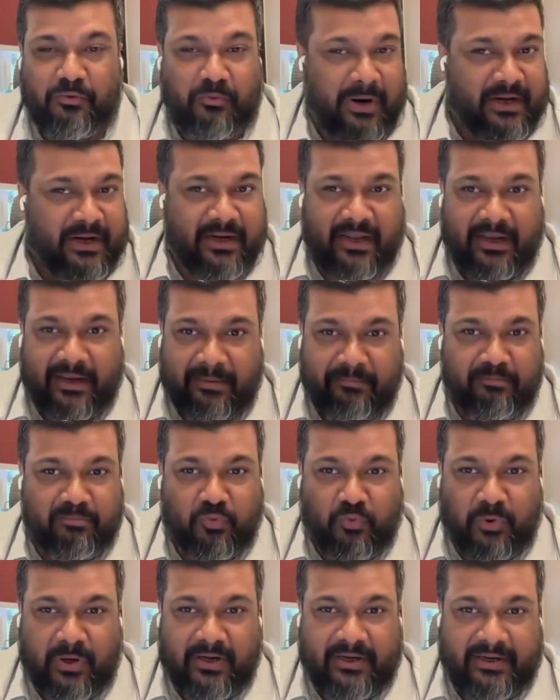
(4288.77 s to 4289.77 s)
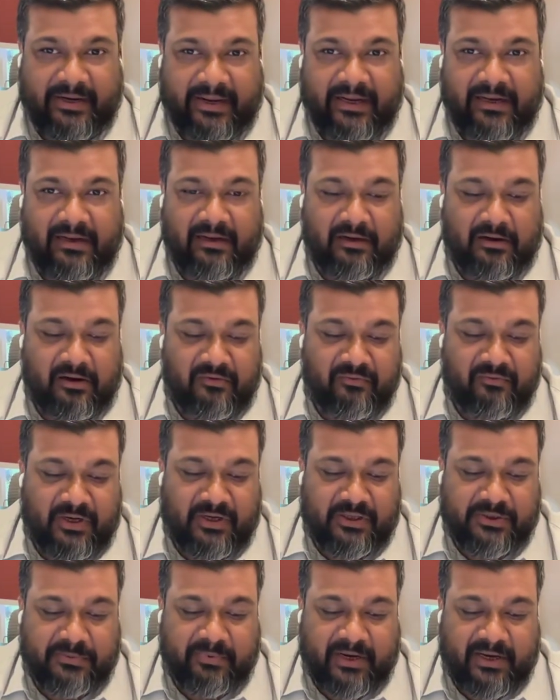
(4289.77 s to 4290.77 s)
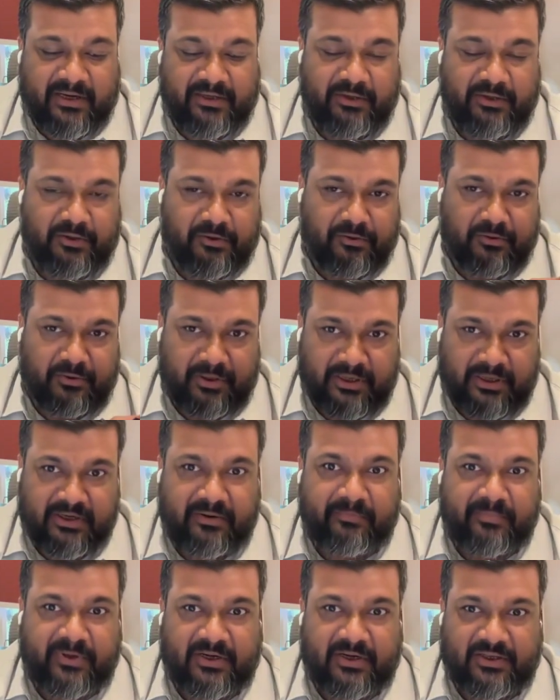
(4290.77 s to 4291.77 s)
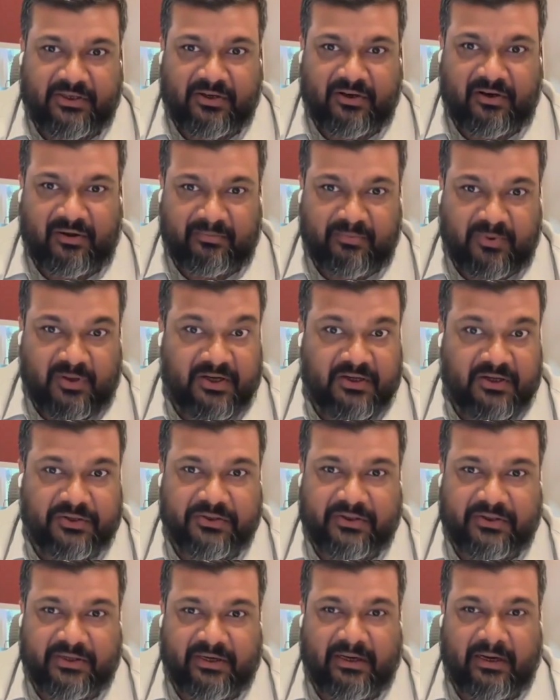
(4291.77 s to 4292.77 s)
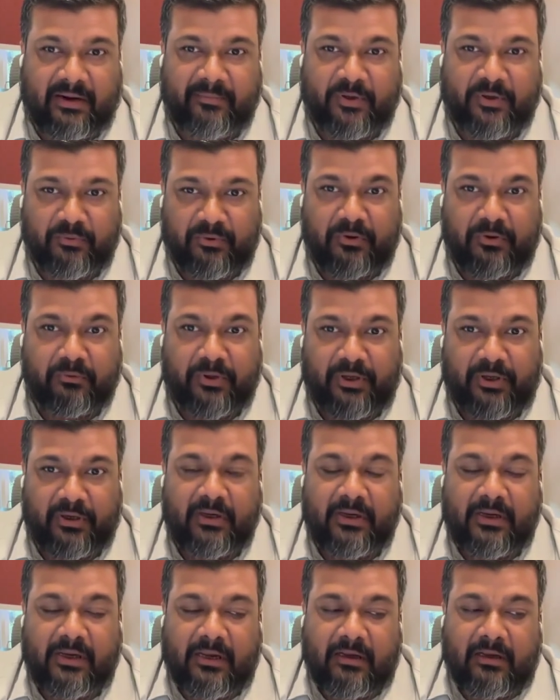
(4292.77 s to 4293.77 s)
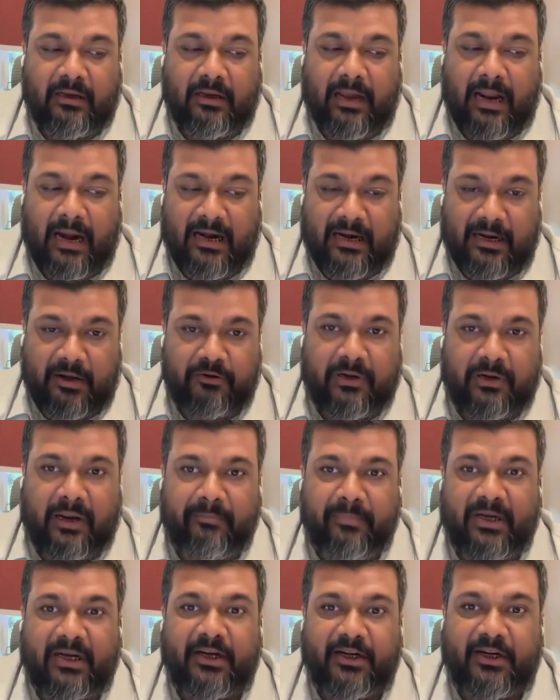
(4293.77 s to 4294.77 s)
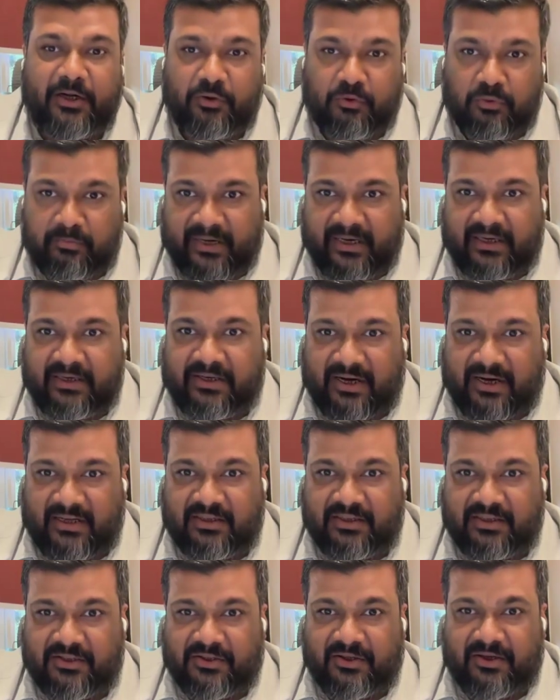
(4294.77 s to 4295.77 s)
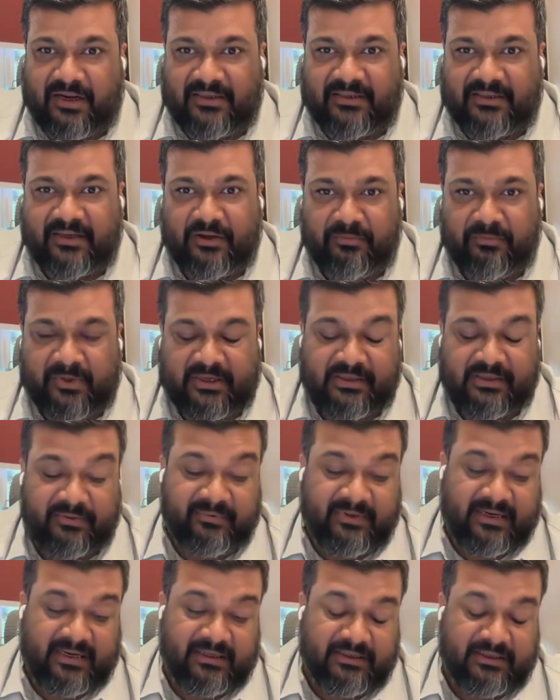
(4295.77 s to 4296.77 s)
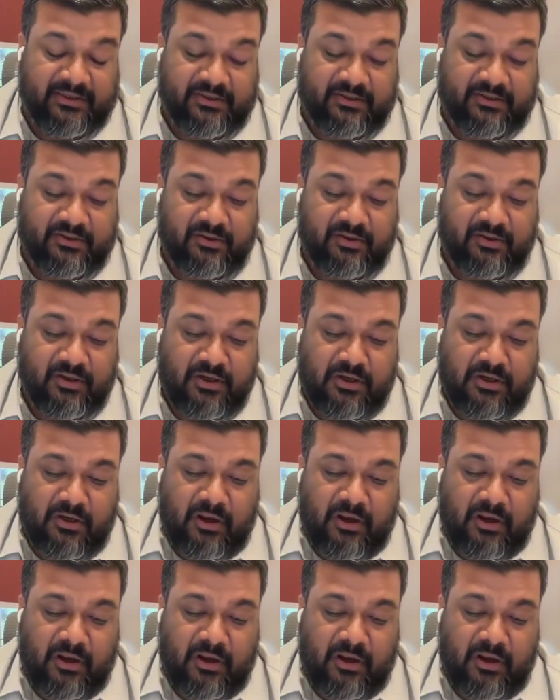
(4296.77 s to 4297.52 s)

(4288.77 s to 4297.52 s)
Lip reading: While I am quite convinced by your interpretation of the history, I mean, we and our ability to make transition as a human civilization.